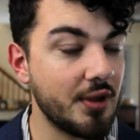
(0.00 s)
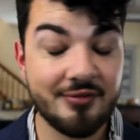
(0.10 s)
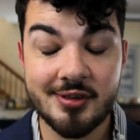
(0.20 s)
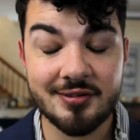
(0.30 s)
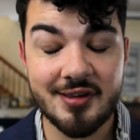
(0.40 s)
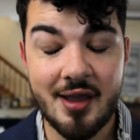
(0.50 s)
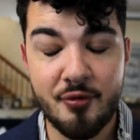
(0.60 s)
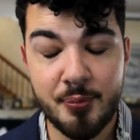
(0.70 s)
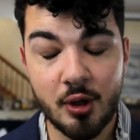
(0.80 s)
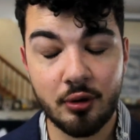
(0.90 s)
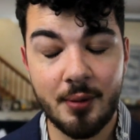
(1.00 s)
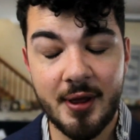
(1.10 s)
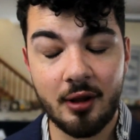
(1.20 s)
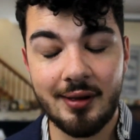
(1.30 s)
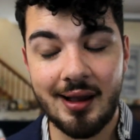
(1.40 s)
If it doesn't have a peak
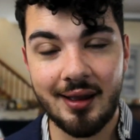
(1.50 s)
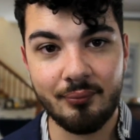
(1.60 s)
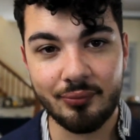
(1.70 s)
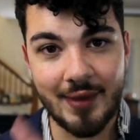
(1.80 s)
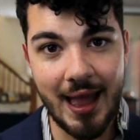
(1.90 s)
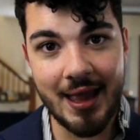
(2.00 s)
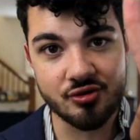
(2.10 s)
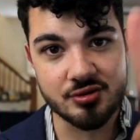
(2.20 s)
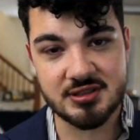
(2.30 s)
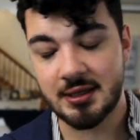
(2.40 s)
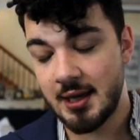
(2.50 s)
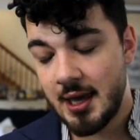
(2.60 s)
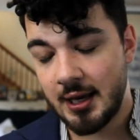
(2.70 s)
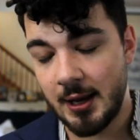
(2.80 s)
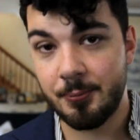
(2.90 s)
lapel, I am not interested
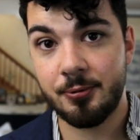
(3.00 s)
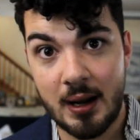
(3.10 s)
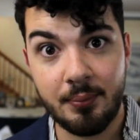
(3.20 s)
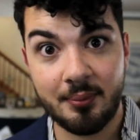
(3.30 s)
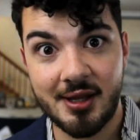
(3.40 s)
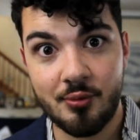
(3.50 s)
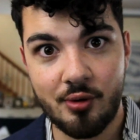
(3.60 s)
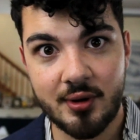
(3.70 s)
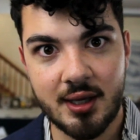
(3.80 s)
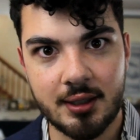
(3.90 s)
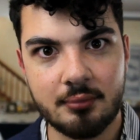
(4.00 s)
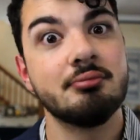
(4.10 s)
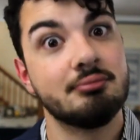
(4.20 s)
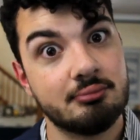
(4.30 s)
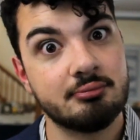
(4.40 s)
and I probably won't get it.